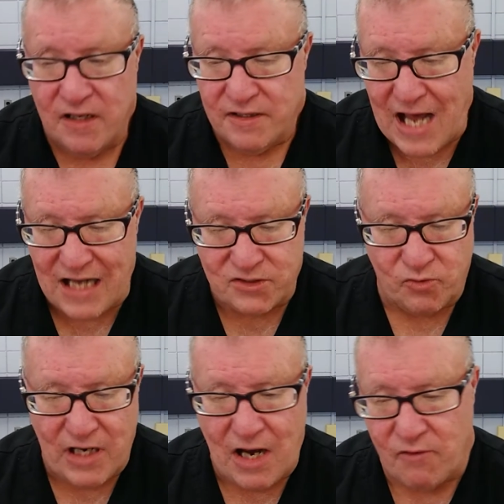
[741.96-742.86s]
That's
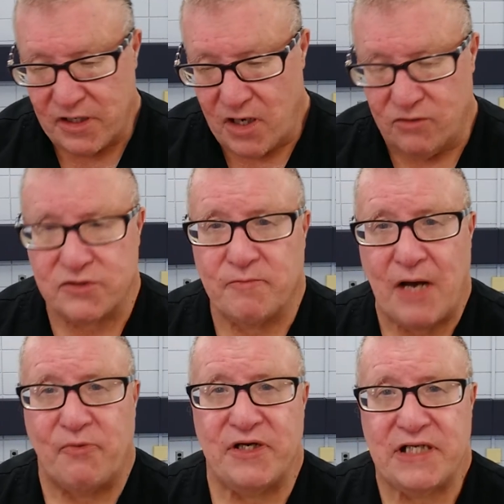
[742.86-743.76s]
when I would go to my
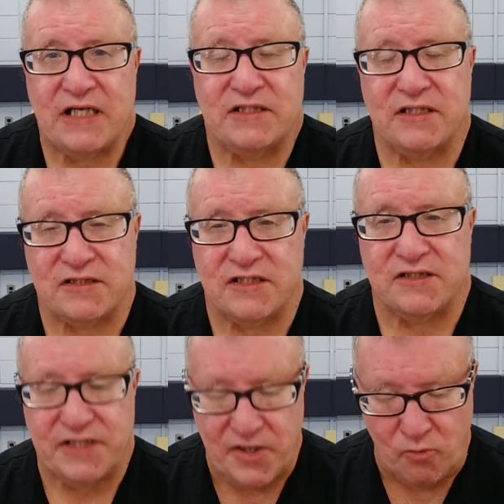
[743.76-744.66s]
predictors to
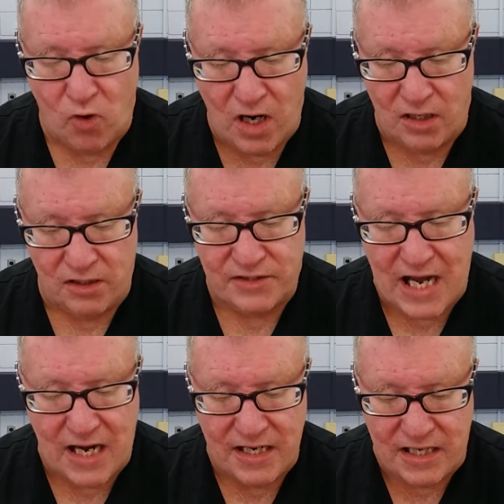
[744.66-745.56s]
see what
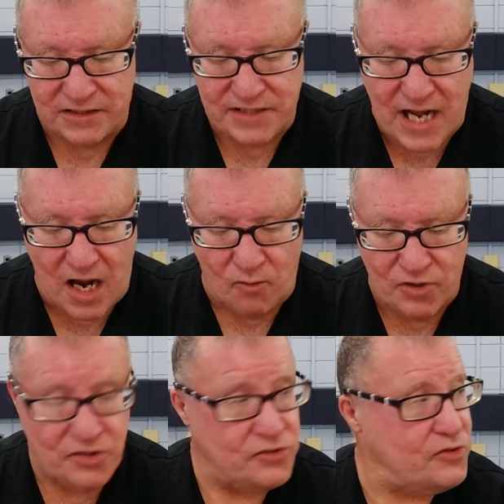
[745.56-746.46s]
that is. Now,
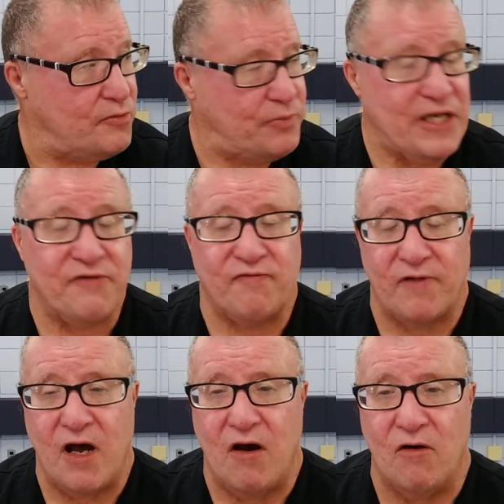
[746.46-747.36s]
when you do a peak
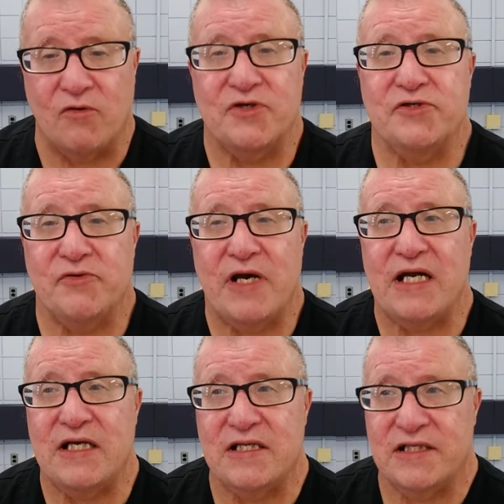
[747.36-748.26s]
flow, or you do
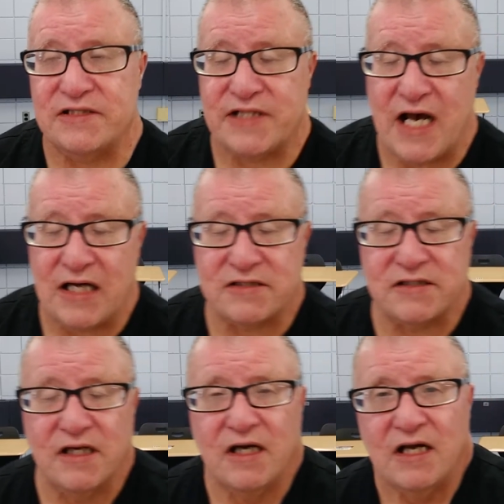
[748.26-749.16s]
any of these tests,
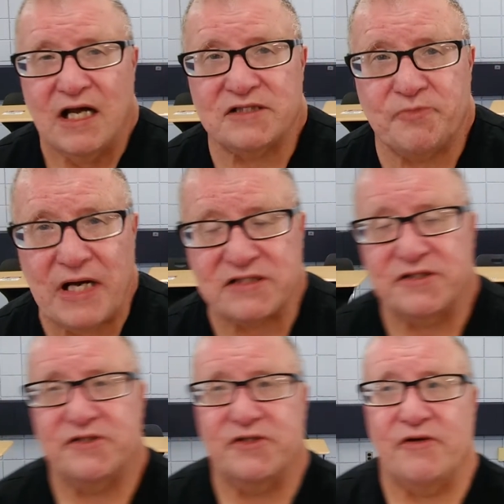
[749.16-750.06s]
it's best
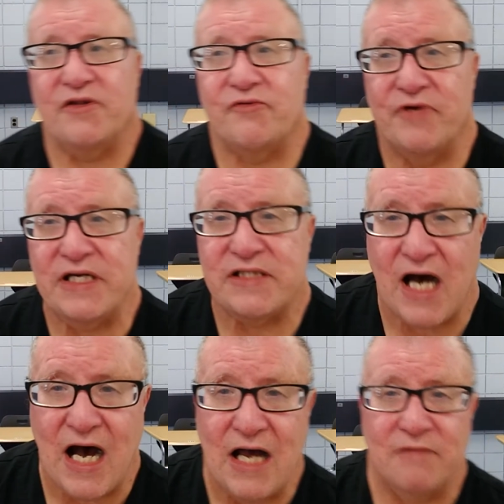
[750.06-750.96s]
to do it 3
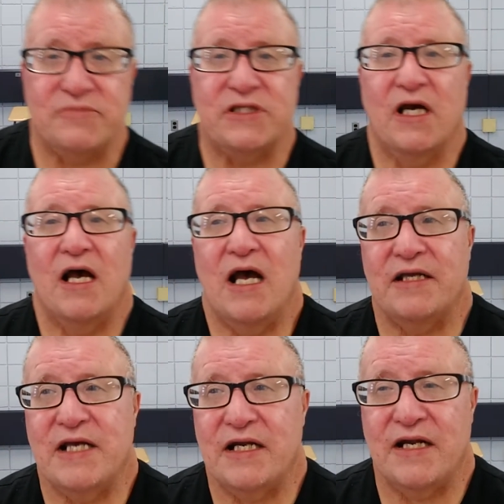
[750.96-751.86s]
times
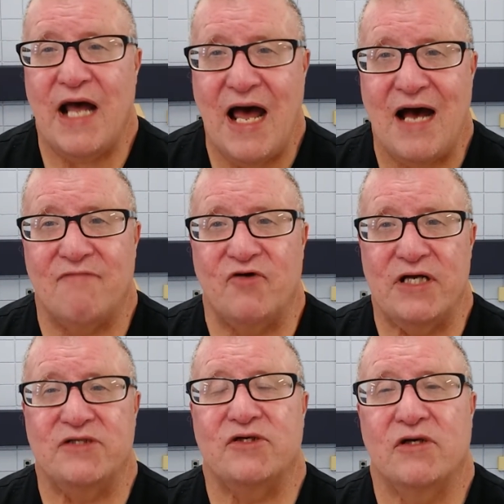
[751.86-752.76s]
and get an
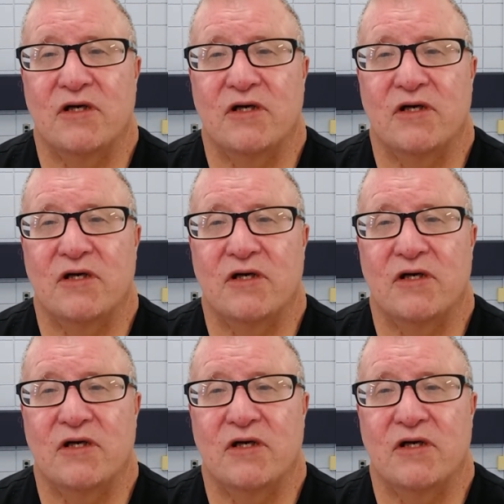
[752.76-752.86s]
average,